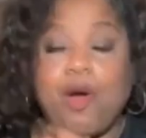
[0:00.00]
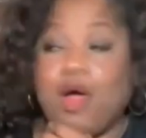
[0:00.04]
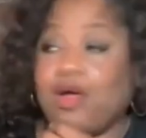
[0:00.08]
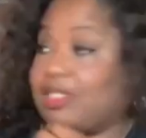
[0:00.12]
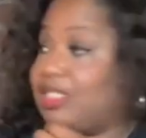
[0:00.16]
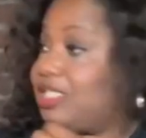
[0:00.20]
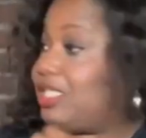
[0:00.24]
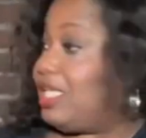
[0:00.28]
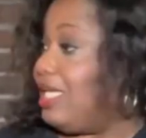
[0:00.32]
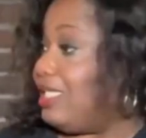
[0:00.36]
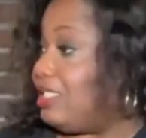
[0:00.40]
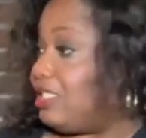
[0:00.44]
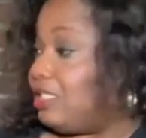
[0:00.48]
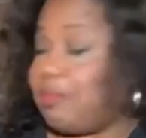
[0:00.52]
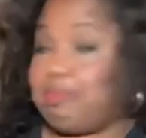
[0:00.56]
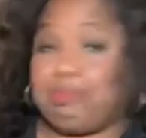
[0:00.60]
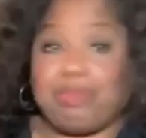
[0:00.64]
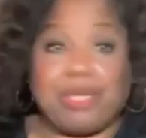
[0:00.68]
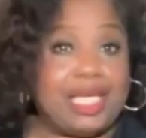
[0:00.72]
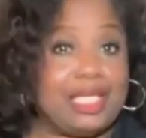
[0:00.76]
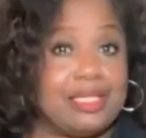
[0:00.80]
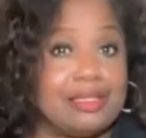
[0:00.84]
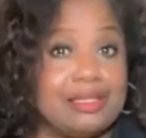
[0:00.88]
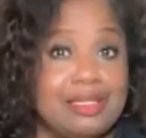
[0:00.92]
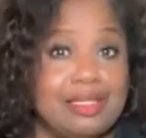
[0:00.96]
a
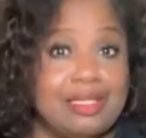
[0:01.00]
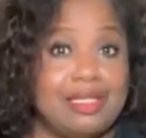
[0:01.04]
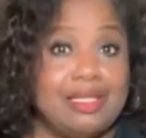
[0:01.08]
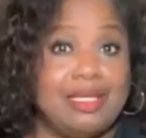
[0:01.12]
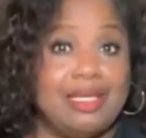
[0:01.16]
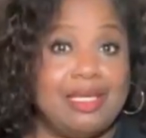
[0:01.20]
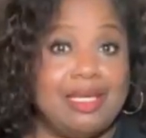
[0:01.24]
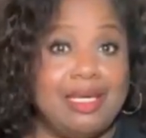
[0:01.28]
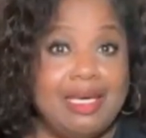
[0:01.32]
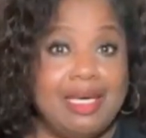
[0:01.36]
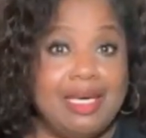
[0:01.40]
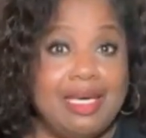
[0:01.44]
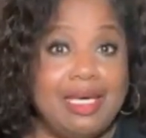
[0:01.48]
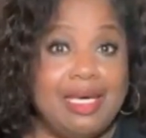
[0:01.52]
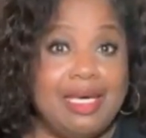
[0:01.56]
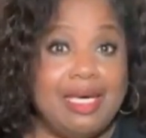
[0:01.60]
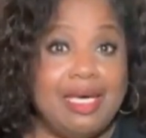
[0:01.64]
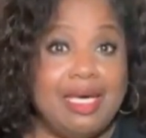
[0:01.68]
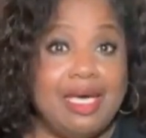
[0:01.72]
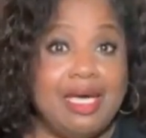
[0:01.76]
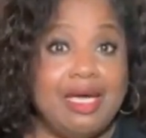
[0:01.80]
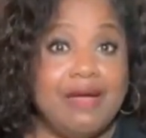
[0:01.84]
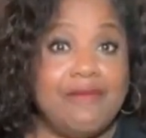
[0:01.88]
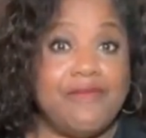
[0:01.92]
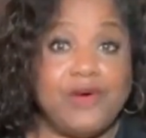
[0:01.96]
participant
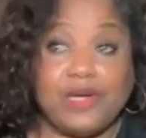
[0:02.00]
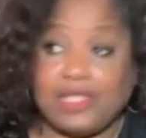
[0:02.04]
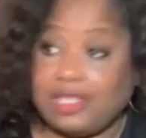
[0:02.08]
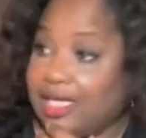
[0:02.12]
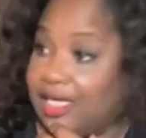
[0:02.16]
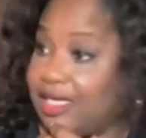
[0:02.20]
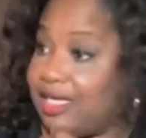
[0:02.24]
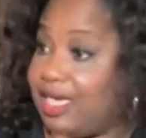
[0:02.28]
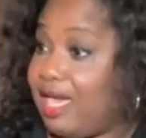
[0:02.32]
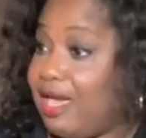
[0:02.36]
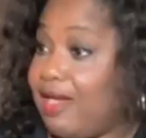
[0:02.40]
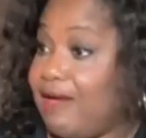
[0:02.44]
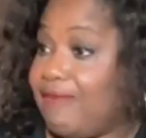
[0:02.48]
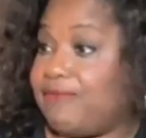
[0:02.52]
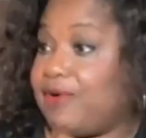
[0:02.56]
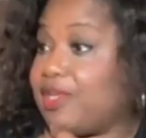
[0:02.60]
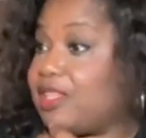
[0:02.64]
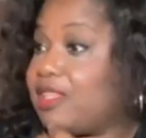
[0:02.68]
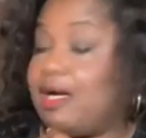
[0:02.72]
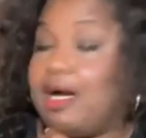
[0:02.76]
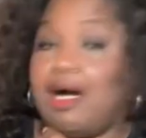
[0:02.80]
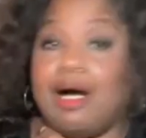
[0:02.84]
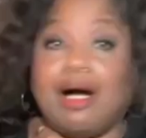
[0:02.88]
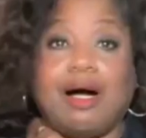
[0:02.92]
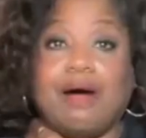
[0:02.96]
for the
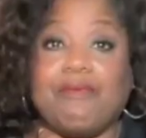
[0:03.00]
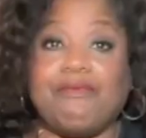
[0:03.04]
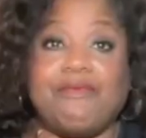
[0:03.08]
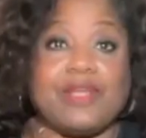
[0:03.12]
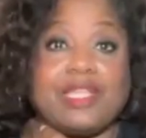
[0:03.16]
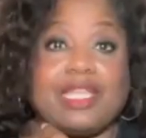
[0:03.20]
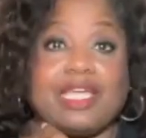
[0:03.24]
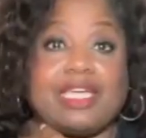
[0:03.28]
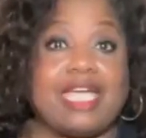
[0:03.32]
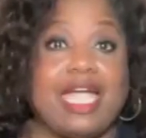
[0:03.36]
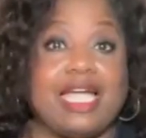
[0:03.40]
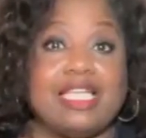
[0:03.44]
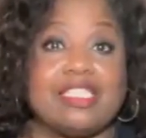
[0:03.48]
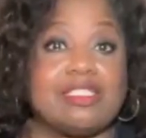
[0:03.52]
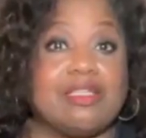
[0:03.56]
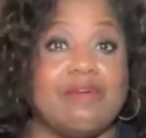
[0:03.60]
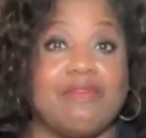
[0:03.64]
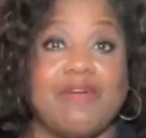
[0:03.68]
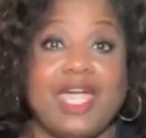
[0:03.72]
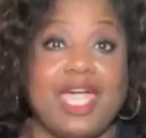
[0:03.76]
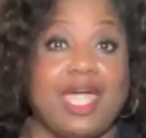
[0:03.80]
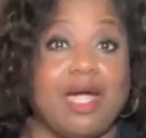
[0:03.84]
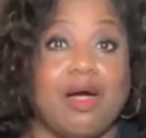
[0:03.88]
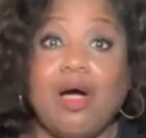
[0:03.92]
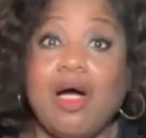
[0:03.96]
for the uh, for the
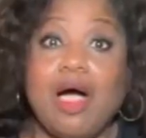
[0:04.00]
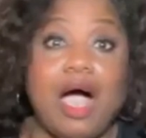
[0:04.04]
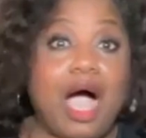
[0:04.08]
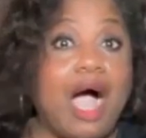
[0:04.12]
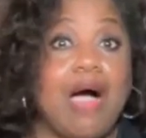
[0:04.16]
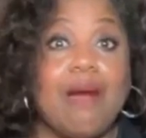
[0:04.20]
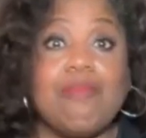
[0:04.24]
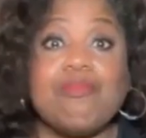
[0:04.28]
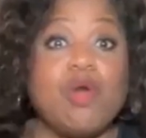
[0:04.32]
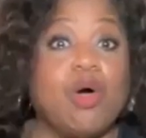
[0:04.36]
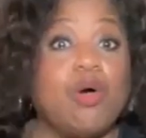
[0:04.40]
gates of hell.